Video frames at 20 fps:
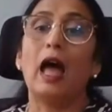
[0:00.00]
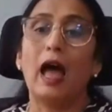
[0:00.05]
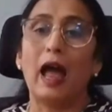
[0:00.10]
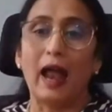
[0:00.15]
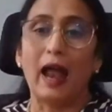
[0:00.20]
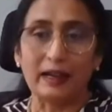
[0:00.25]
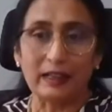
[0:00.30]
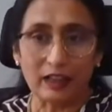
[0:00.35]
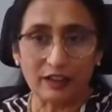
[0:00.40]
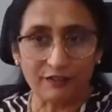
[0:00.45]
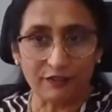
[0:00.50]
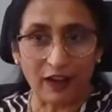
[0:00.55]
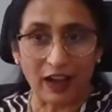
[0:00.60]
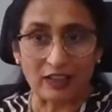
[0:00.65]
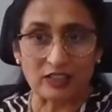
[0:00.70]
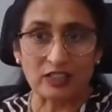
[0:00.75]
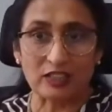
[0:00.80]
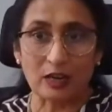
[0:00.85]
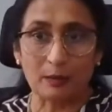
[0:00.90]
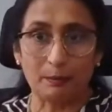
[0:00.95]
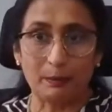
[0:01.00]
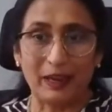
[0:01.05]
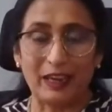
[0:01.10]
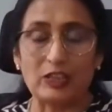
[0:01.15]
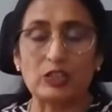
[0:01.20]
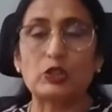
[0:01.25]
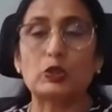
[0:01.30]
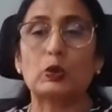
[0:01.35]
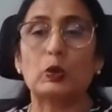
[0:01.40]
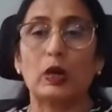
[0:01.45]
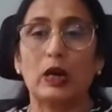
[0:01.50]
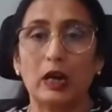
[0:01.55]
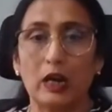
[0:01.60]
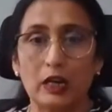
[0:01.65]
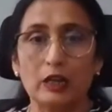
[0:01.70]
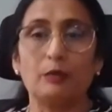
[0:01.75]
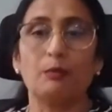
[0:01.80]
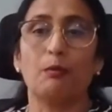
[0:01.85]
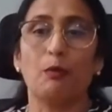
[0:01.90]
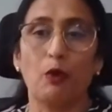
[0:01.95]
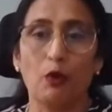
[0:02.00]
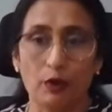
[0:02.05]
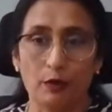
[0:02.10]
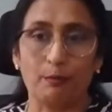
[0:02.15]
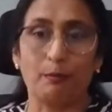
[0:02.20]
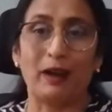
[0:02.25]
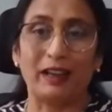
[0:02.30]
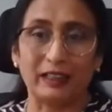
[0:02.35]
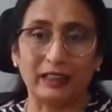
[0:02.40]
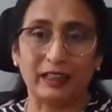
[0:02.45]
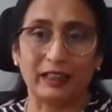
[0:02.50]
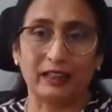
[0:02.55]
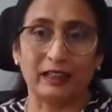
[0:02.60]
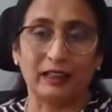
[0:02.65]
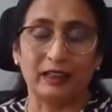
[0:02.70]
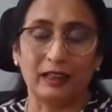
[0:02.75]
at a faster pace to earn more money.